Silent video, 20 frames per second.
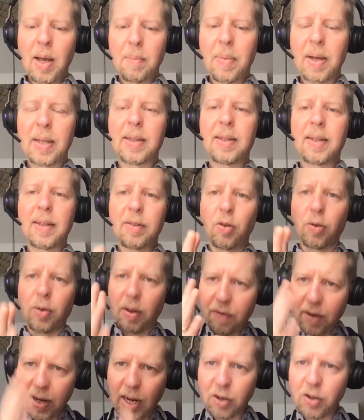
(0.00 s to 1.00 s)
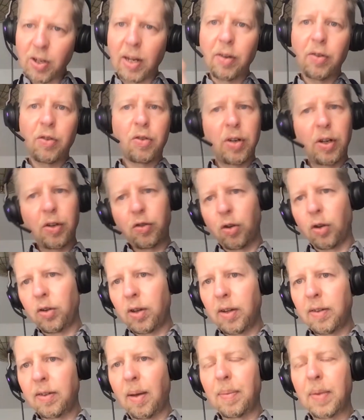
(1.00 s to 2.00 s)
But so the financial industry is
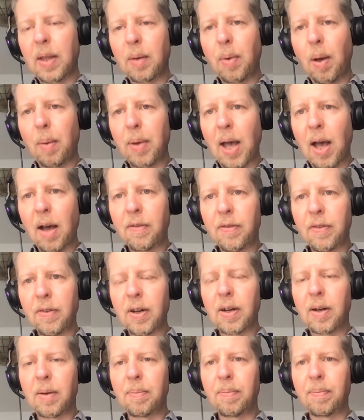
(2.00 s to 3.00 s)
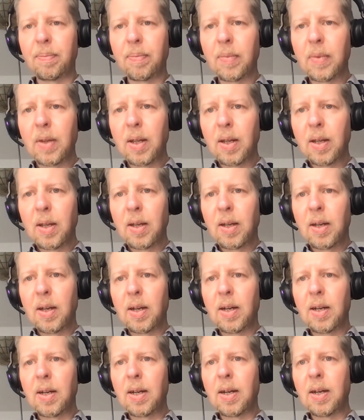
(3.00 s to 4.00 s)
certainly something where we have
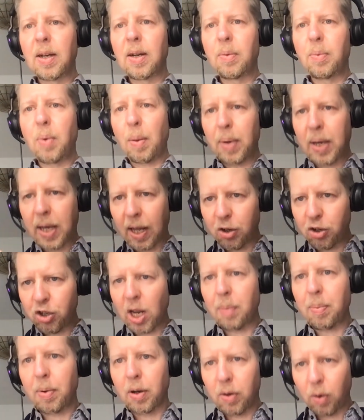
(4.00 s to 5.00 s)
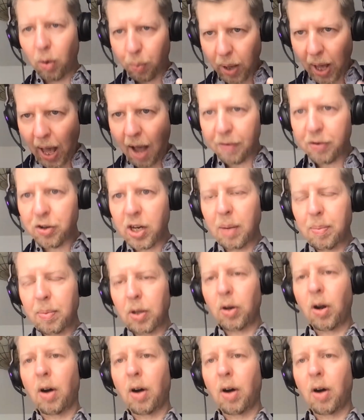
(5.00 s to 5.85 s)
where we can shape or we have shaped an